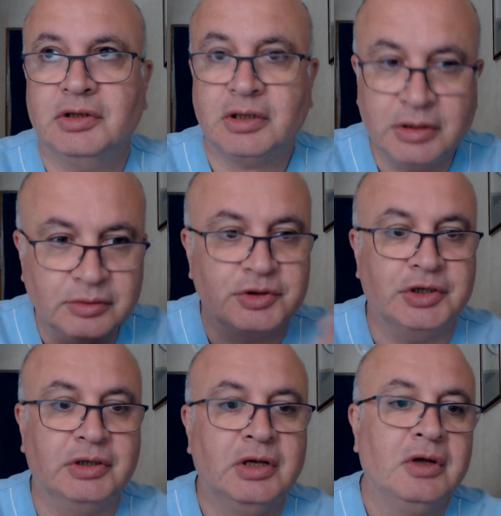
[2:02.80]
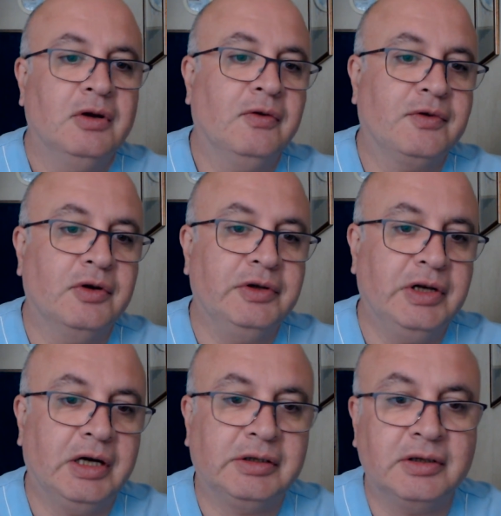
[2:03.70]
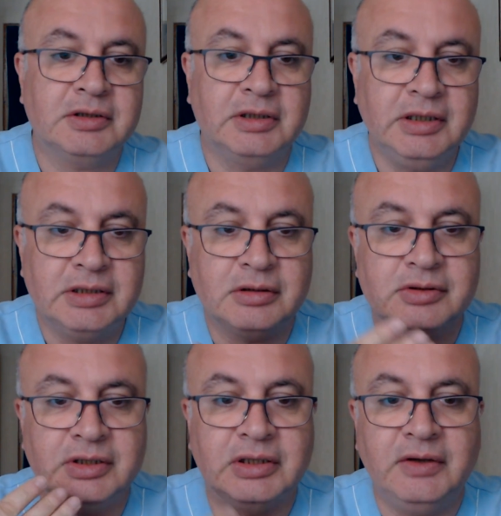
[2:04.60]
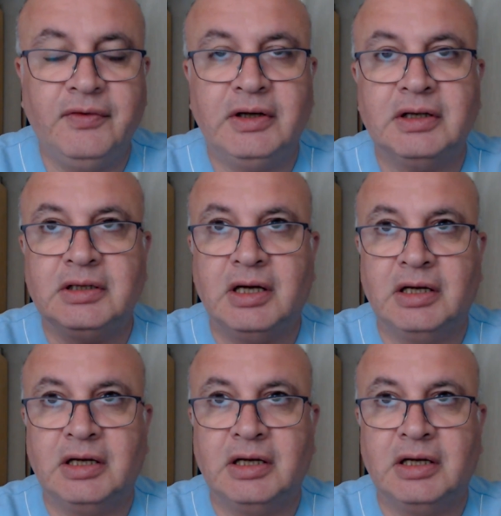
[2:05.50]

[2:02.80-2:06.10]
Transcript: occlusion of coronary arteries leads to significant